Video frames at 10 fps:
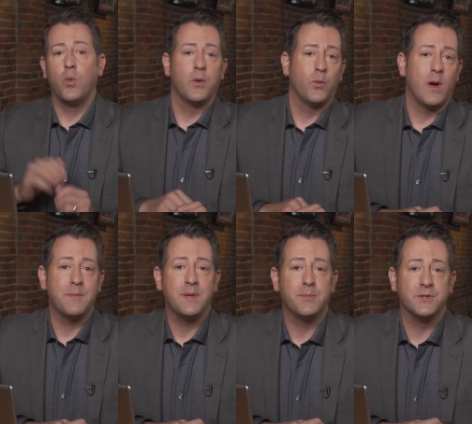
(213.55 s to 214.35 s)
one way
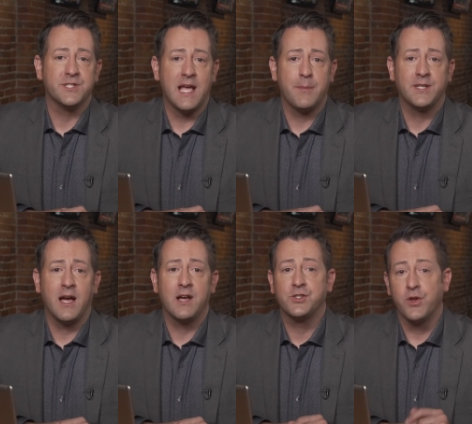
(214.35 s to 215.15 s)
people
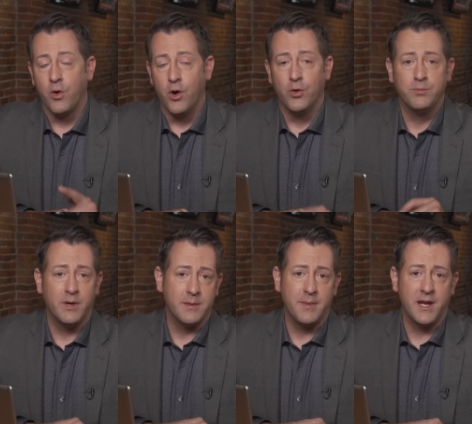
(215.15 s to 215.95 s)
sabotage their own
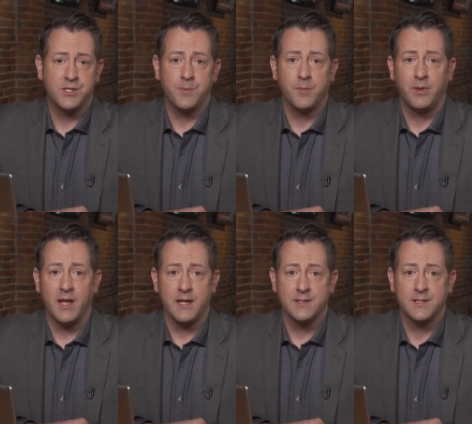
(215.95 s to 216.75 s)
money management
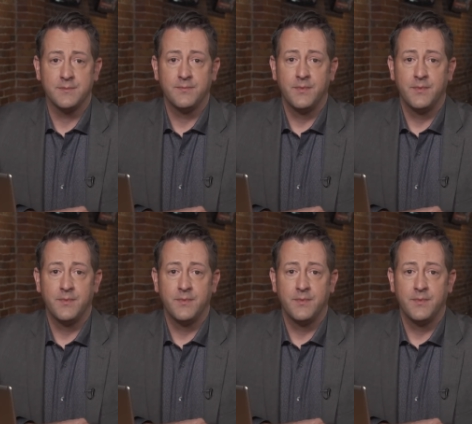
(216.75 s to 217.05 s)
plans.